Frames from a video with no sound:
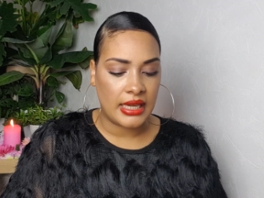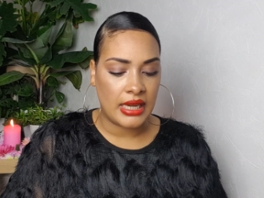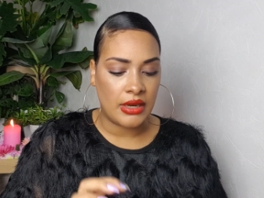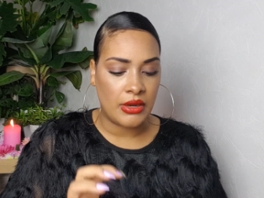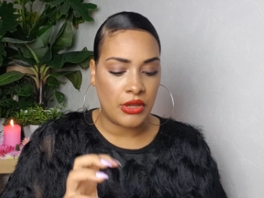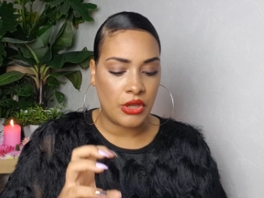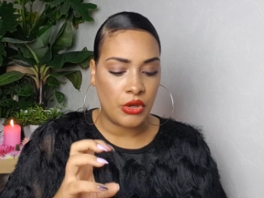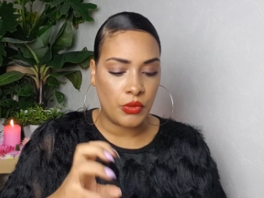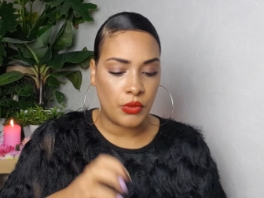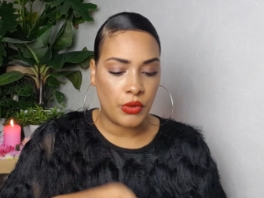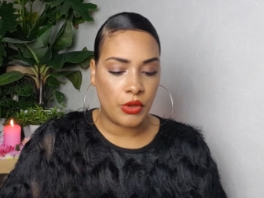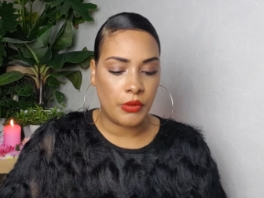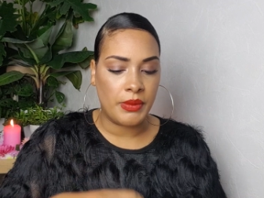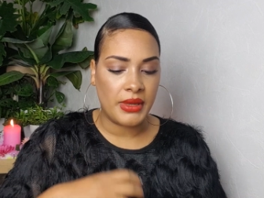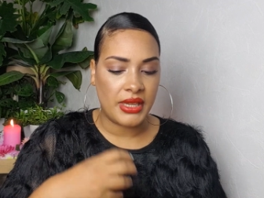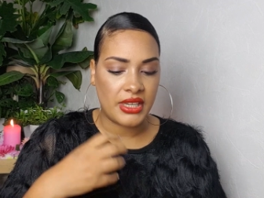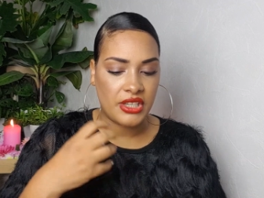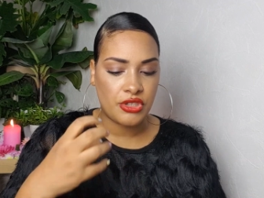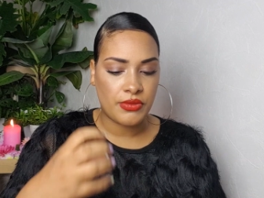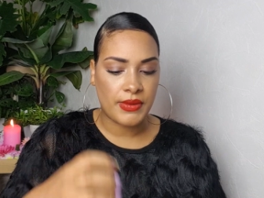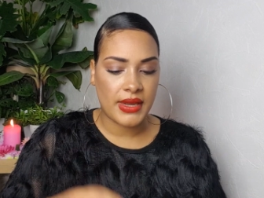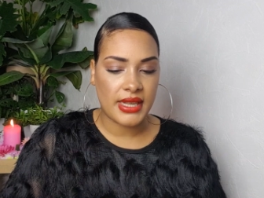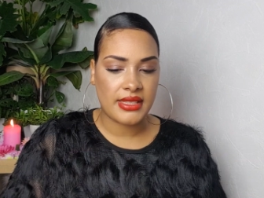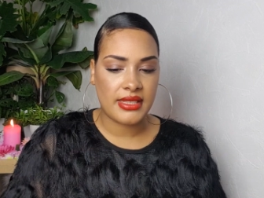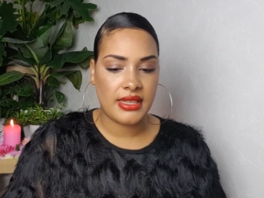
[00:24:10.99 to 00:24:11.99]
you will be
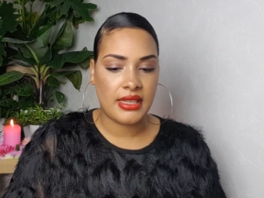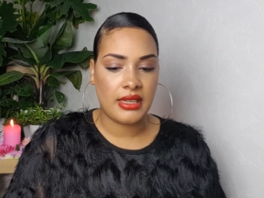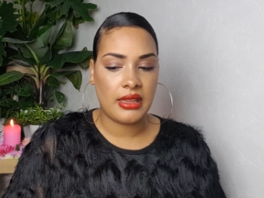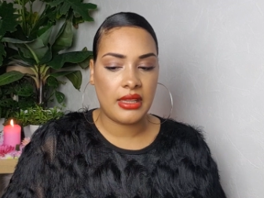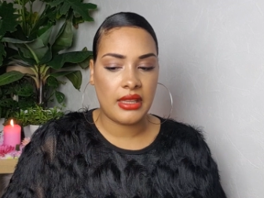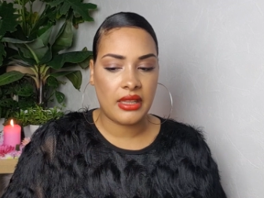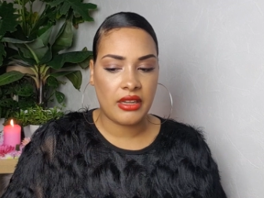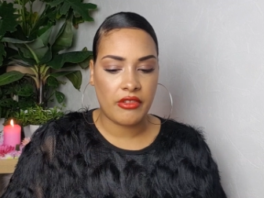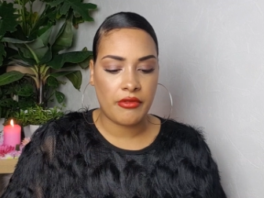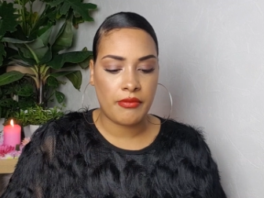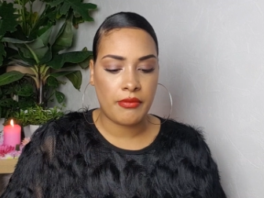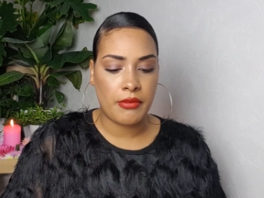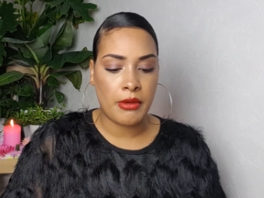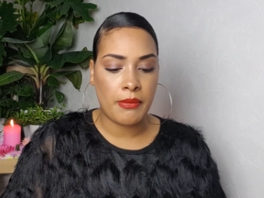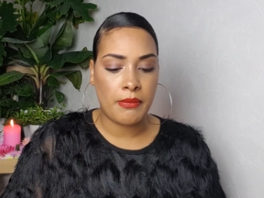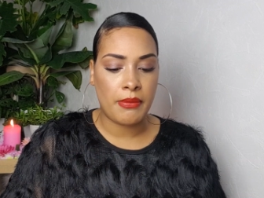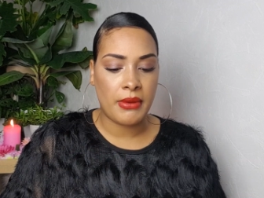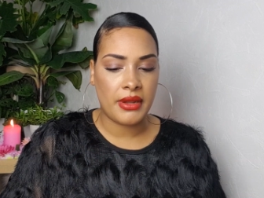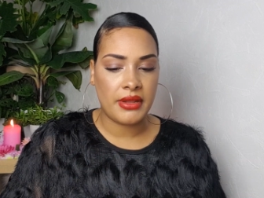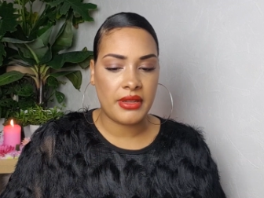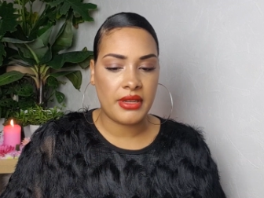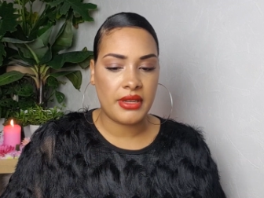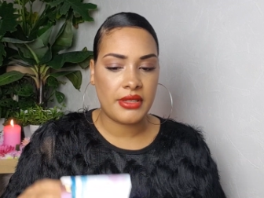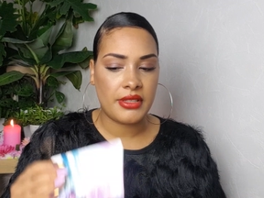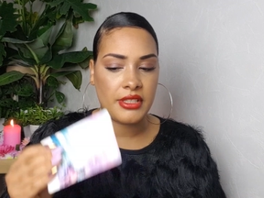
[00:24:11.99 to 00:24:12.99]
attracting a lot of
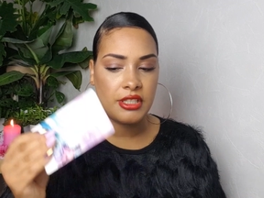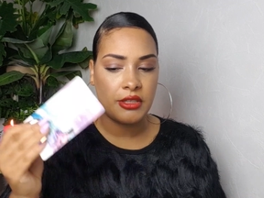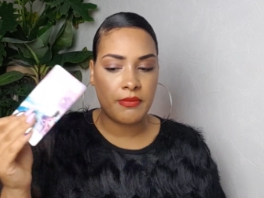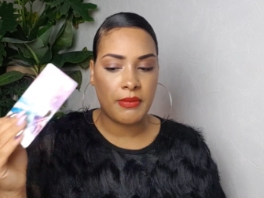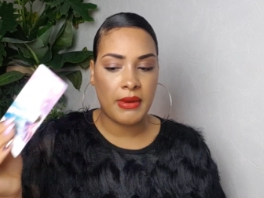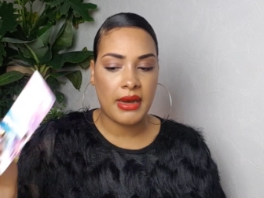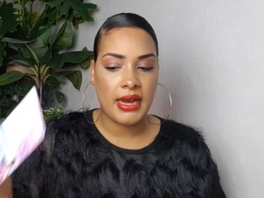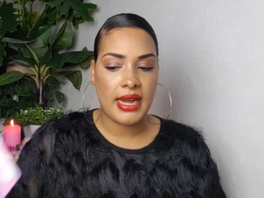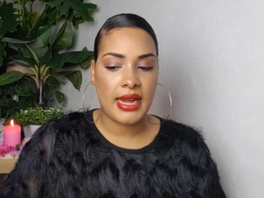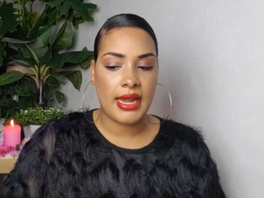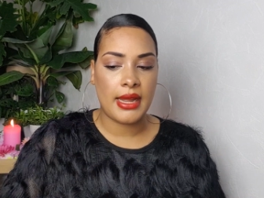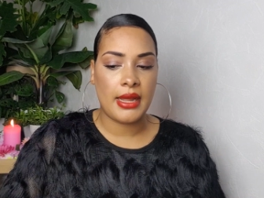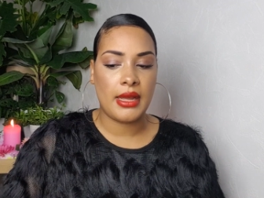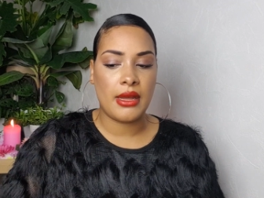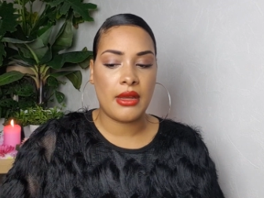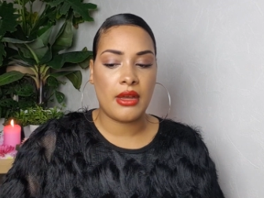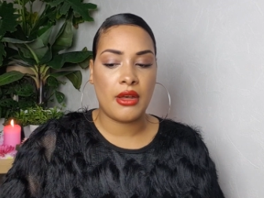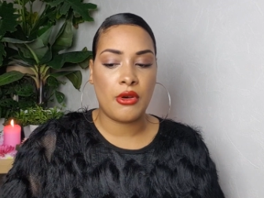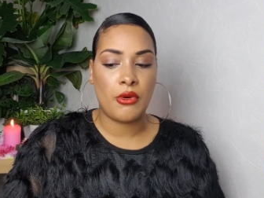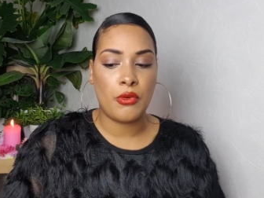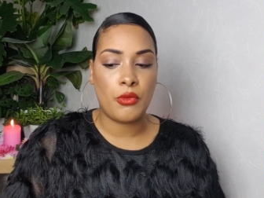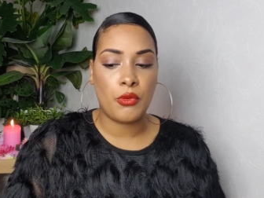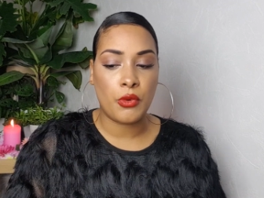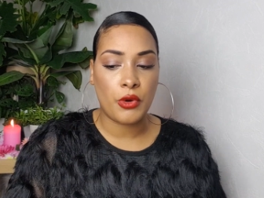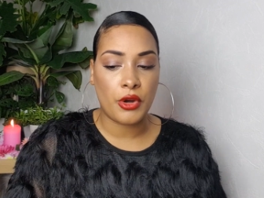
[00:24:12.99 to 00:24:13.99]
abundance by
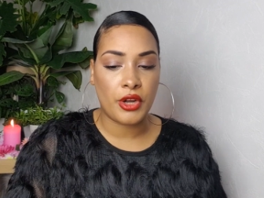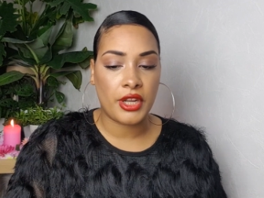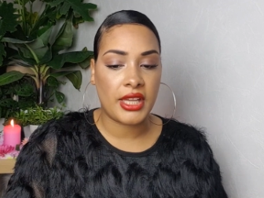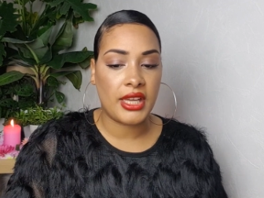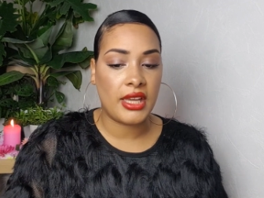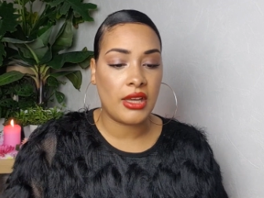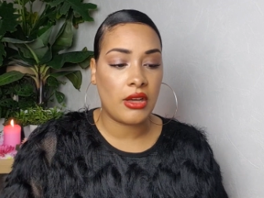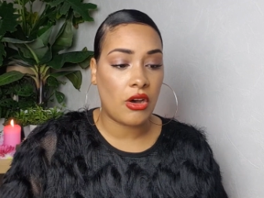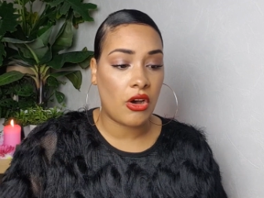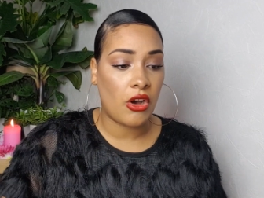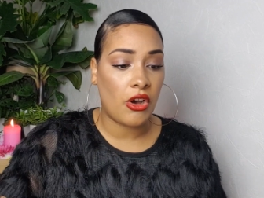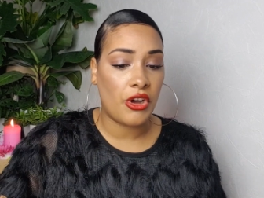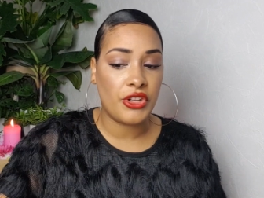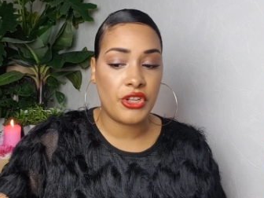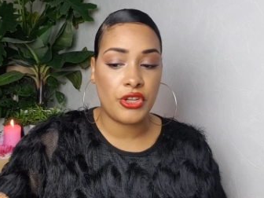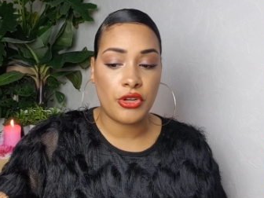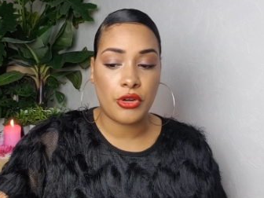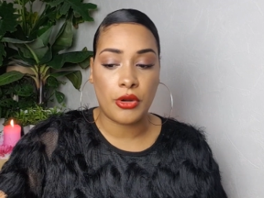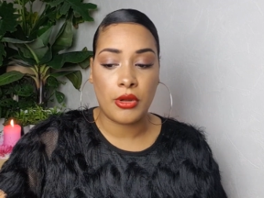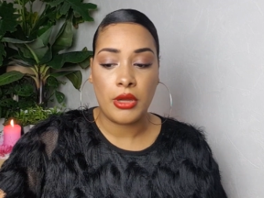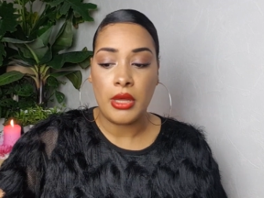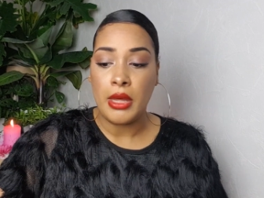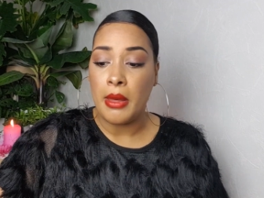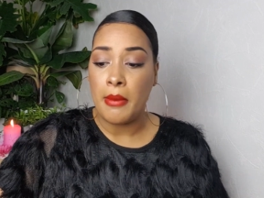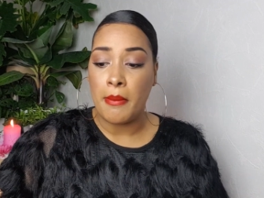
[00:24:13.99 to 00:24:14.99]
uh, working on your